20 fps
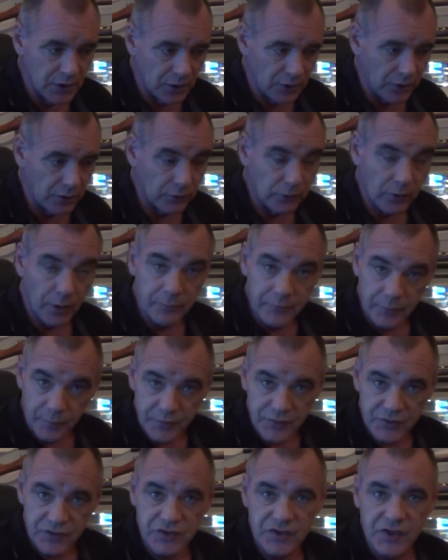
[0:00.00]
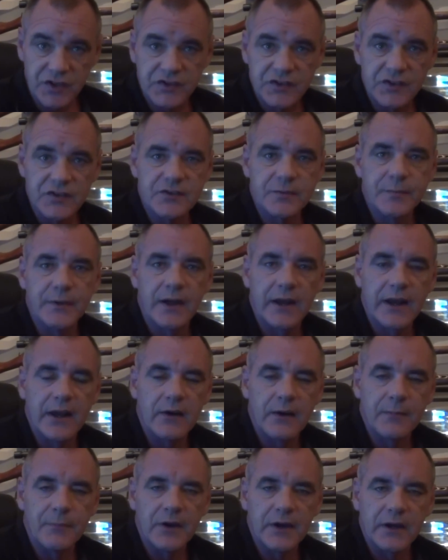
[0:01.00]
who lobbed in the suggestions about how
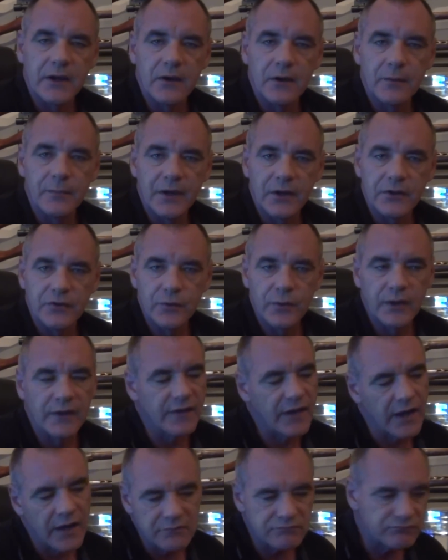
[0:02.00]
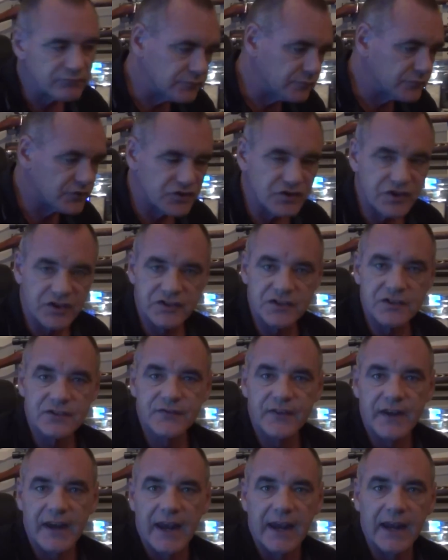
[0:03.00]
I might go about doing that, suggestions
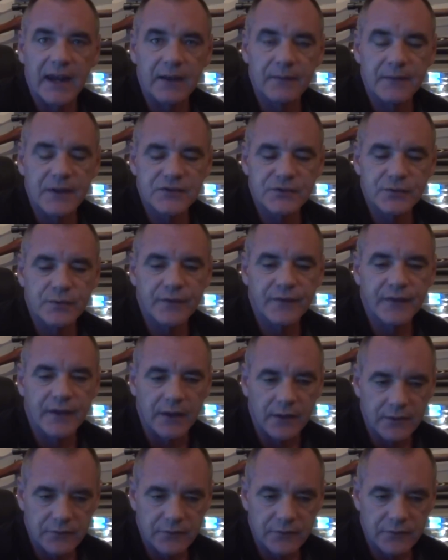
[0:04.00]
for hanging, that sort of thing.